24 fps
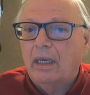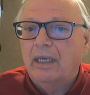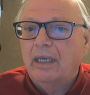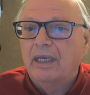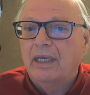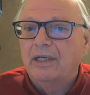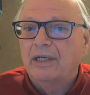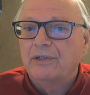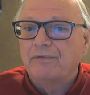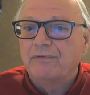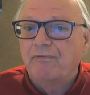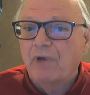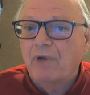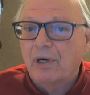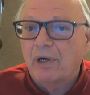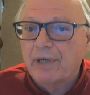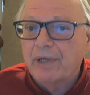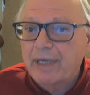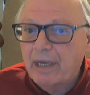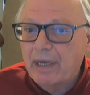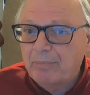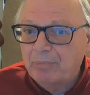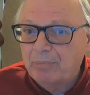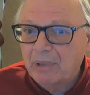it is
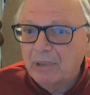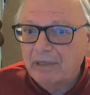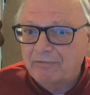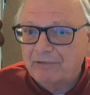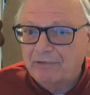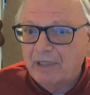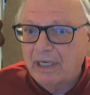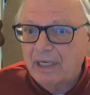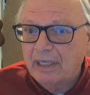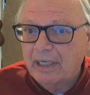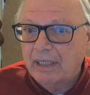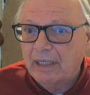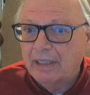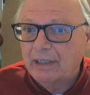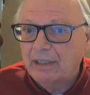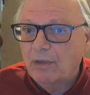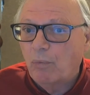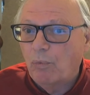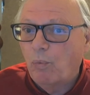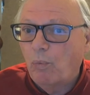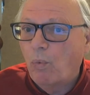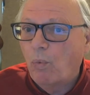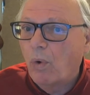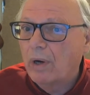very uplifting, and the
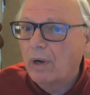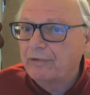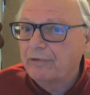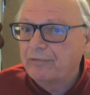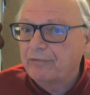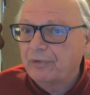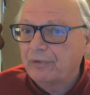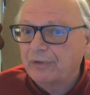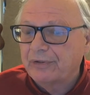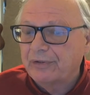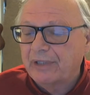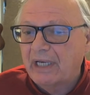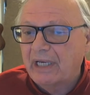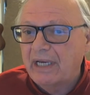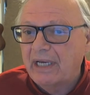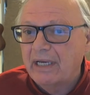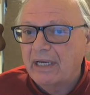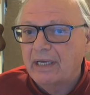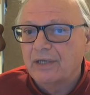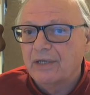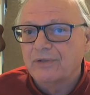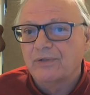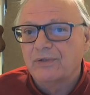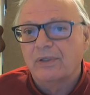wonderful thing
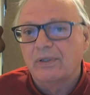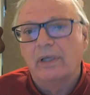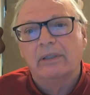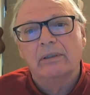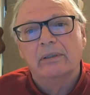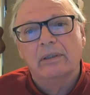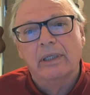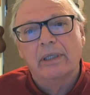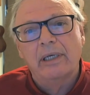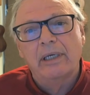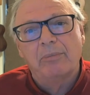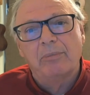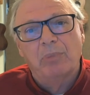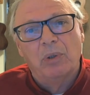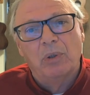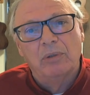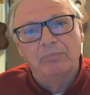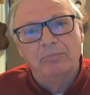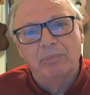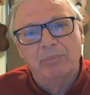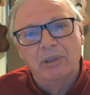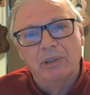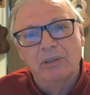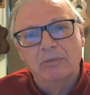is that
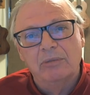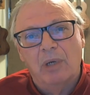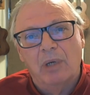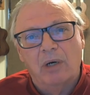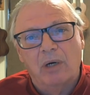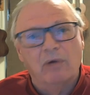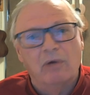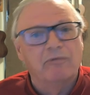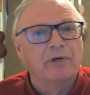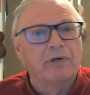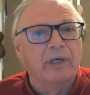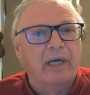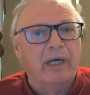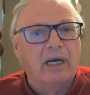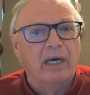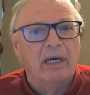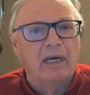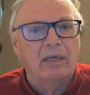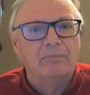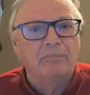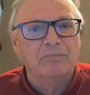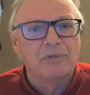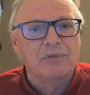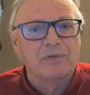Leopold Bloom
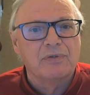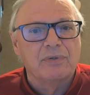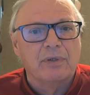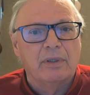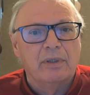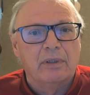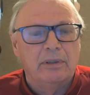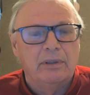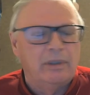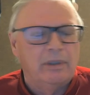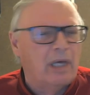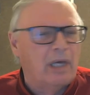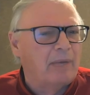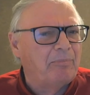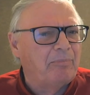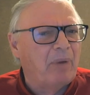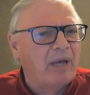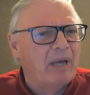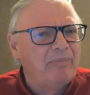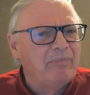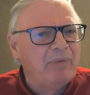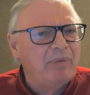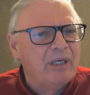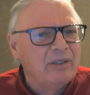overcomes not
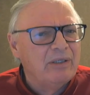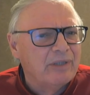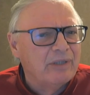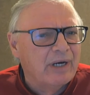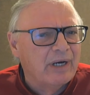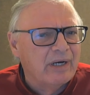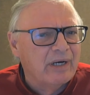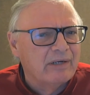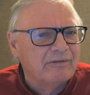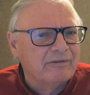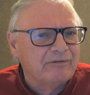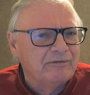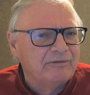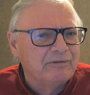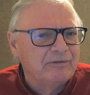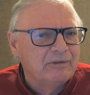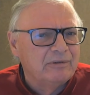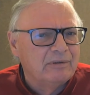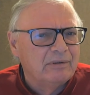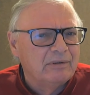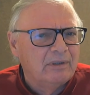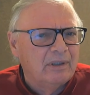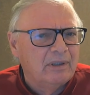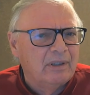by being tough,
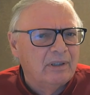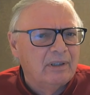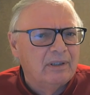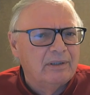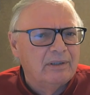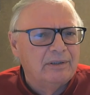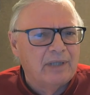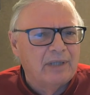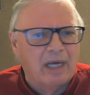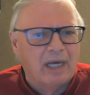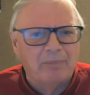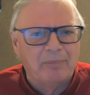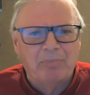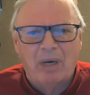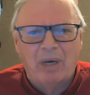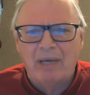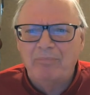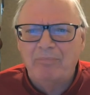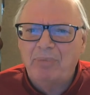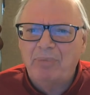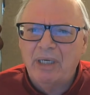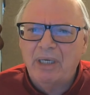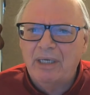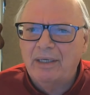not by
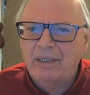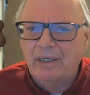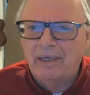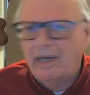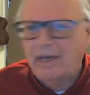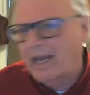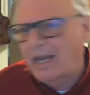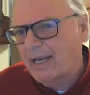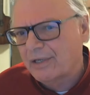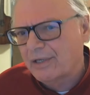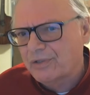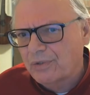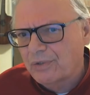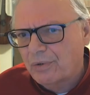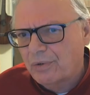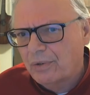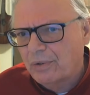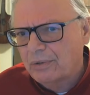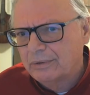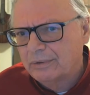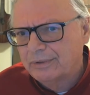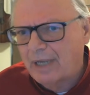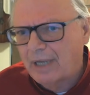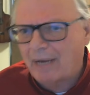being an
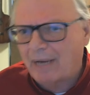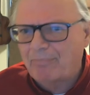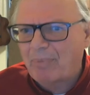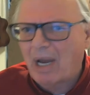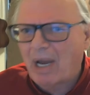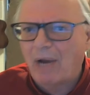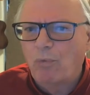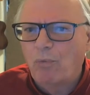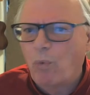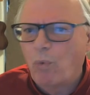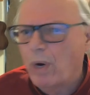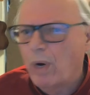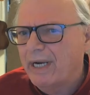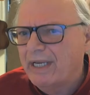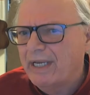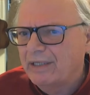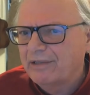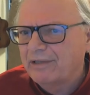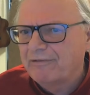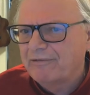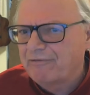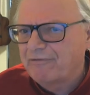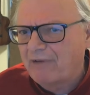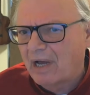asshole, not by winning
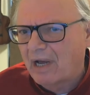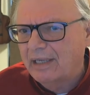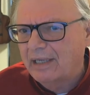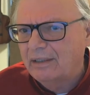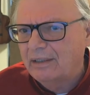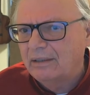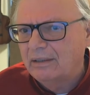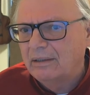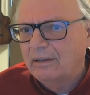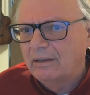the fight,